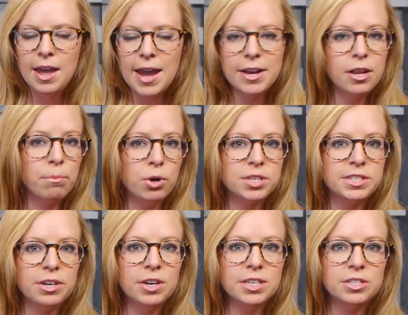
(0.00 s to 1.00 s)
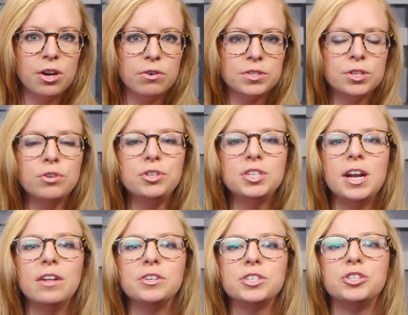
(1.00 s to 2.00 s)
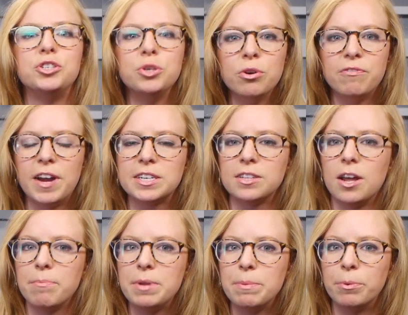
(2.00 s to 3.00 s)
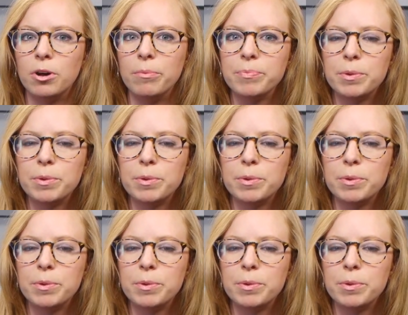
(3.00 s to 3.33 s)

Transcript: And on a more serious note, social challenges do affect a lot of people.